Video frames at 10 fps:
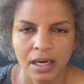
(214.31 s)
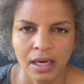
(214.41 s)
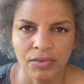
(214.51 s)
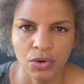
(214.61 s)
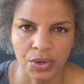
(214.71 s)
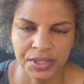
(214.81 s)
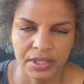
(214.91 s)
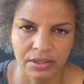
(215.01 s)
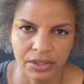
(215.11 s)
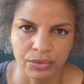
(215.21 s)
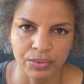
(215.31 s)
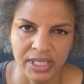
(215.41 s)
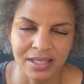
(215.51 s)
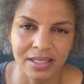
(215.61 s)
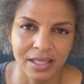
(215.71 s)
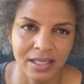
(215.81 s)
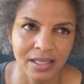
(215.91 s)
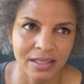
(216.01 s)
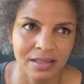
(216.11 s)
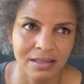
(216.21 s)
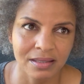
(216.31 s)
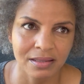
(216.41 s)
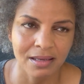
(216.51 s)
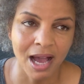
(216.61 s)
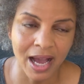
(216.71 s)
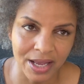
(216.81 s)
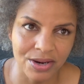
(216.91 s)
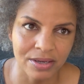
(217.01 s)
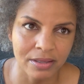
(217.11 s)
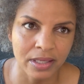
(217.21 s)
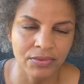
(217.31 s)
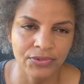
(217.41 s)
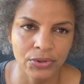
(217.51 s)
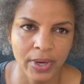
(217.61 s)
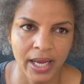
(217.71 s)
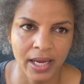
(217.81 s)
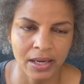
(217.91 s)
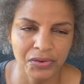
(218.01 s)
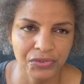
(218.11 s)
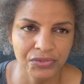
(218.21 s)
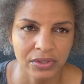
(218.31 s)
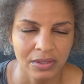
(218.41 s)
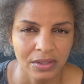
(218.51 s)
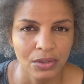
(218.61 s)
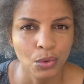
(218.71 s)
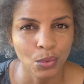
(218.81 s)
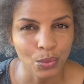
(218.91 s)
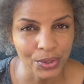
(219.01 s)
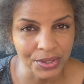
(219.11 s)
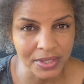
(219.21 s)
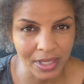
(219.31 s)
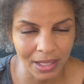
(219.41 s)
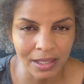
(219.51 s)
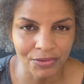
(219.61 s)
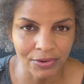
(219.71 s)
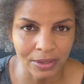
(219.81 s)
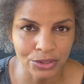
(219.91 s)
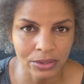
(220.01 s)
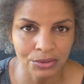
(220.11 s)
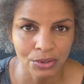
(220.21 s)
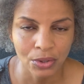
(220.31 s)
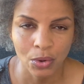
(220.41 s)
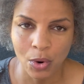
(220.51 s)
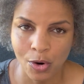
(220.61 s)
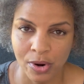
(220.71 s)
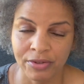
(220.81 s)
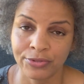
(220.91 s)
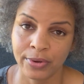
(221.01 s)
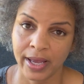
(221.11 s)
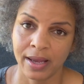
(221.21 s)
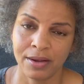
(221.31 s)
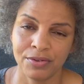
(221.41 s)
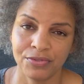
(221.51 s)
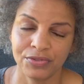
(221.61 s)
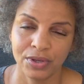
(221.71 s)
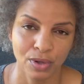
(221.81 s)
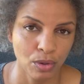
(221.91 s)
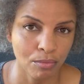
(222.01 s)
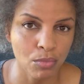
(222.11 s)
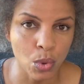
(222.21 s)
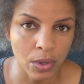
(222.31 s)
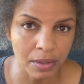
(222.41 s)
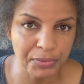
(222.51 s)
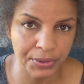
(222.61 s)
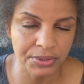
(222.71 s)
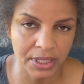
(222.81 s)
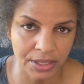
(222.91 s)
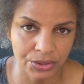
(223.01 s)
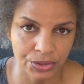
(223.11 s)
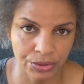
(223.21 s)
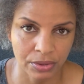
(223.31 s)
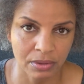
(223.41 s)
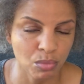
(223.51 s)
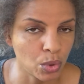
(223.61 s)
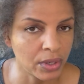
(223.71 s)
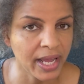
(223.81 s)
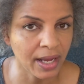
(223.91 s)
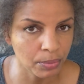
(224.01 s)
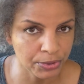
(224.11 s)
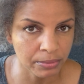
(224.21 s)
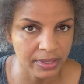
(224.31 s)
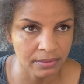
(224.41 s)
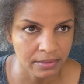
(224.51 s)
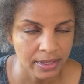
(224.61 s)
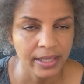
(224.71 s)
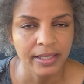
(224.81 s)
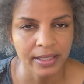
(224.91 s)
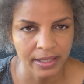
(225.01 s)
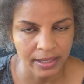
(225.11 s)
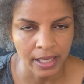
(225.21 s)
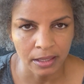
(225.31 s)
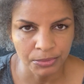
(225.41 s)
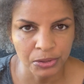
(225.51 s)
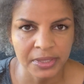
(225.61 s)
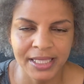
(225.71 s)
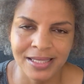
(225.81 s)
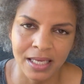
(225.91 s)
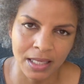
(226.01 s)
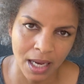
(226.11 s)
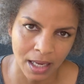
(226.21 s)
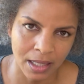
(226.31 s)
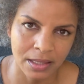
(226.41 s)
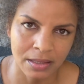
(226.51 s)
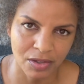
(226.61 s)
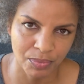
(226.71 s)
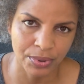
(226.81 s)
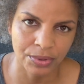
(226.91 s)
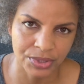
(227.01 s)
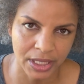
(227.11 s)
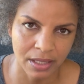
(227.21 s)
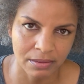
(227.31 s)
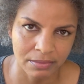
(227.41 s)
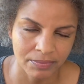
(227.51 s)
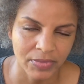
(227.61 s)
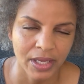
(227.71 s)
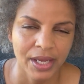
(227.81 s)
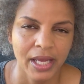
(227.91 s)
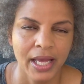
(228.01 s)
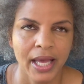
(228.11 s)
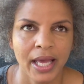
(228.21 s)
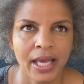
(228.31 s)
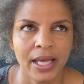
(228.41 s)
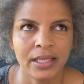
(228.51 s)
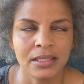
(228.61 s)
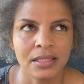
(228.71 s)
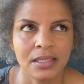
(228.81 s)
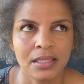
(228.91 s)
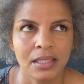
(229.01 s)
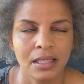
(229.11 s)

Of course, the risk is higher if you have worse kidney function or if you have more protein in your urine, more albumin. Again, albumin is a kind of protein. And